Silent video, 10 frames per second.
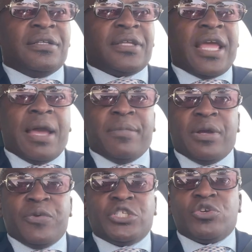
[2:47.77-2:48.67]
Kamala,
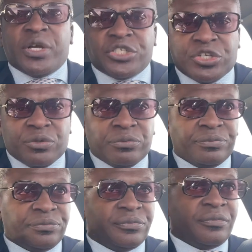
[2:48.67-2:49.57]
we trust you.
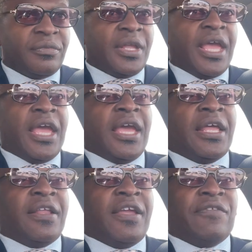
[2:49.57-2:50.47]

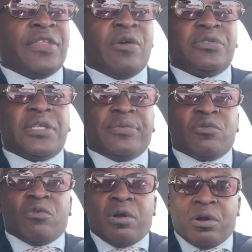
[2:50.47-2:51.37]
And if there was something
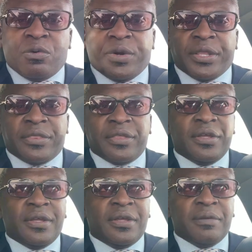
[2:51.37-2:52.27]
wrong with
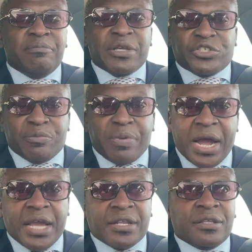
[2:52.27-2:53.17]
Mr.
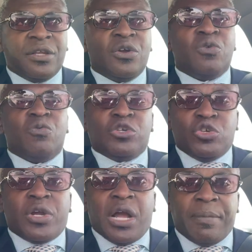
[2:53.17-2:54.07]
Biden, would
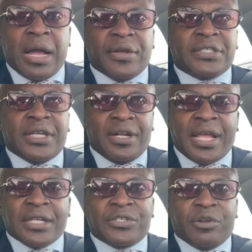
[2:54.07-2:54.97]
you come out and tell
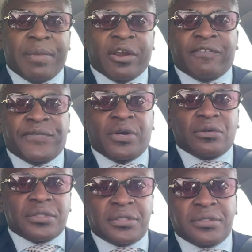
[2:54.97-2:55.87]
that to the American
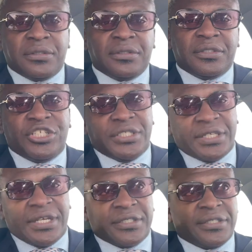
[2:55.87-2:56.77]
folks? She
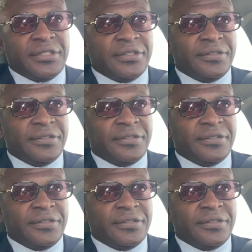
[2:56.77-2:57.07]
says,